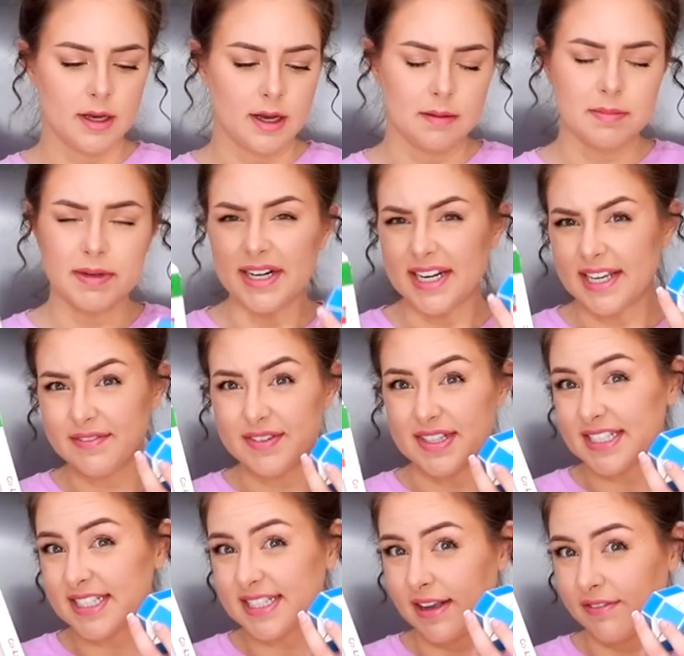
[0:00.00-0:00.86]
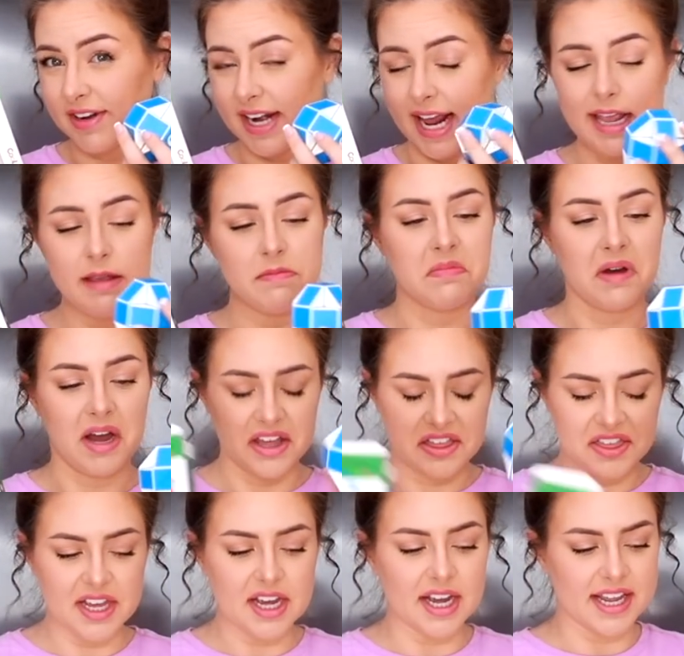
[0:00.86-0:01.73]
gonna give it a 7-8. I
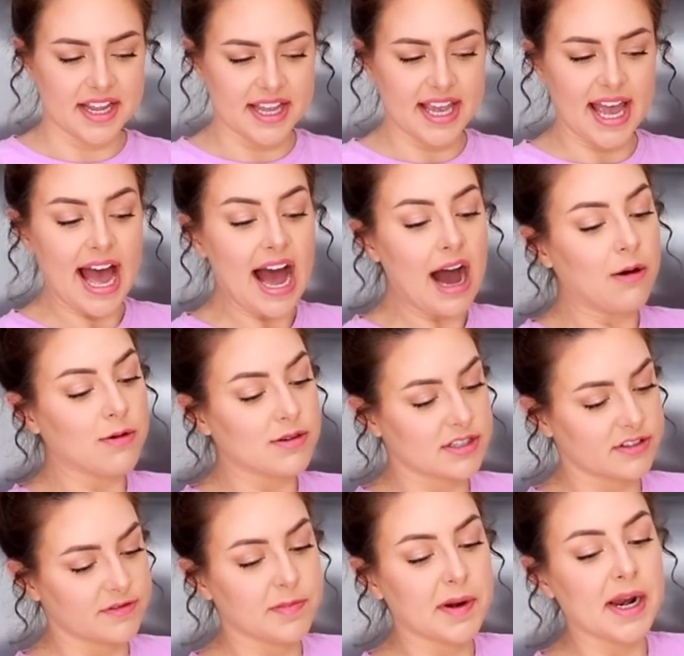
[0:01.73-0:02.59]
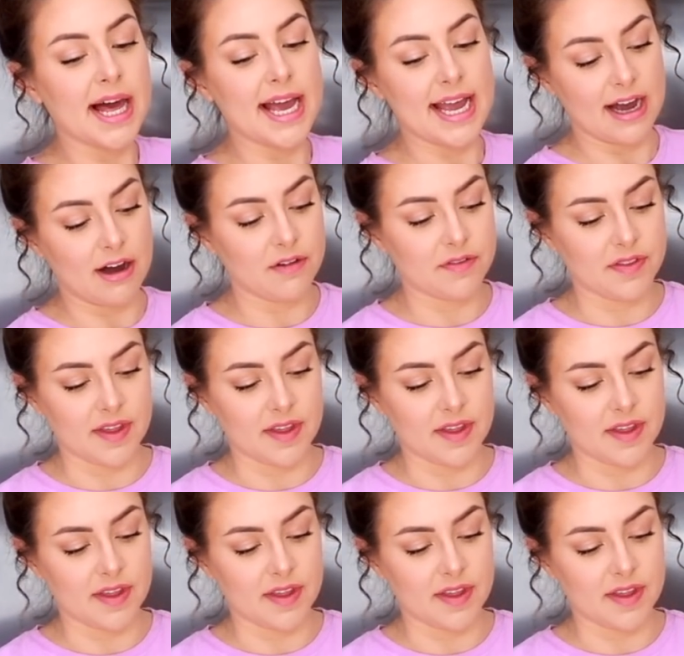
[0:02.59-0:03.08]
think I could get hours of play out of